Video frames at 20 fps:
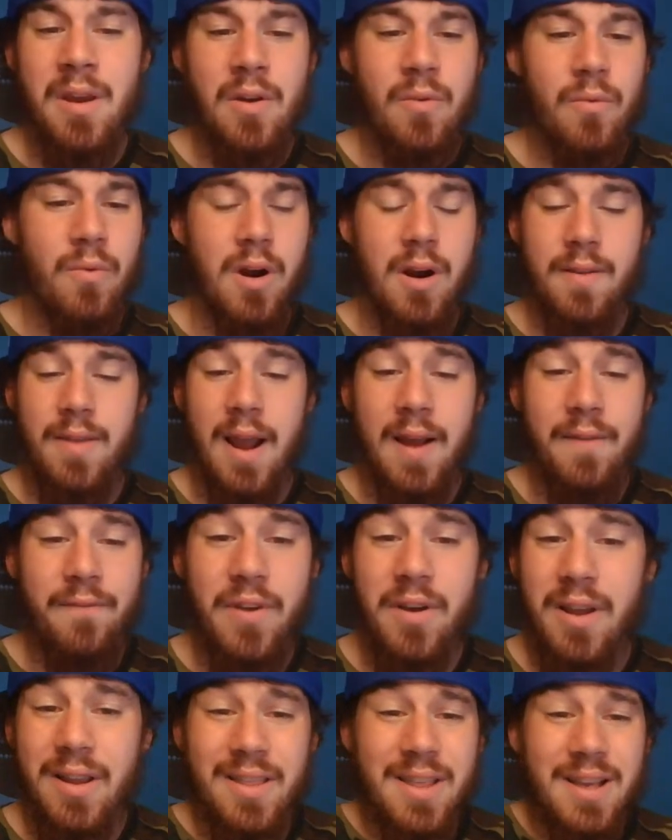where I
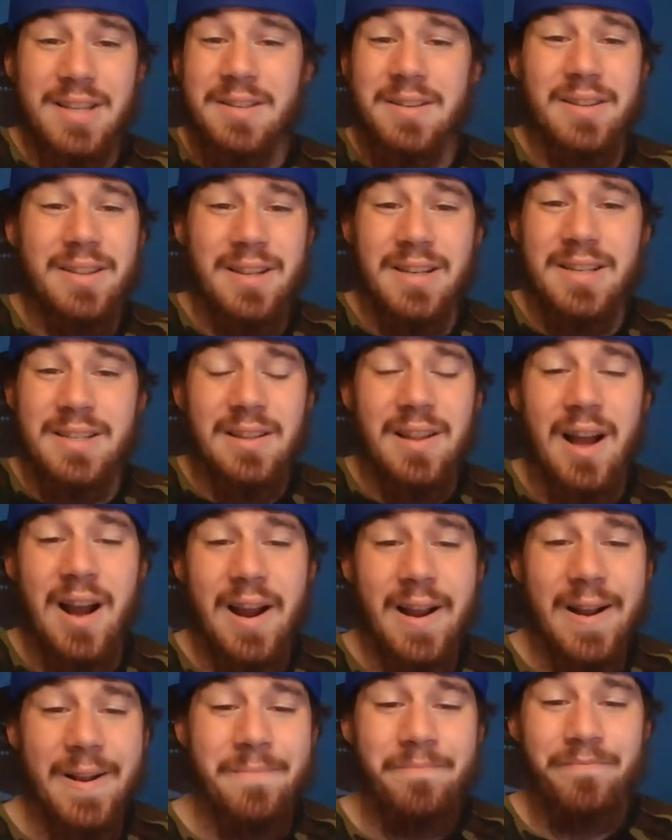feel like this
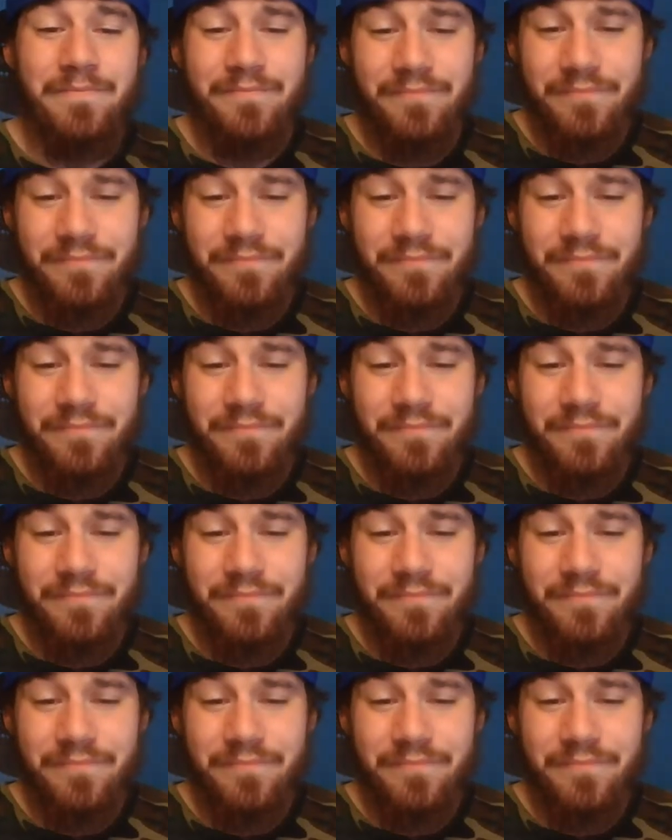line,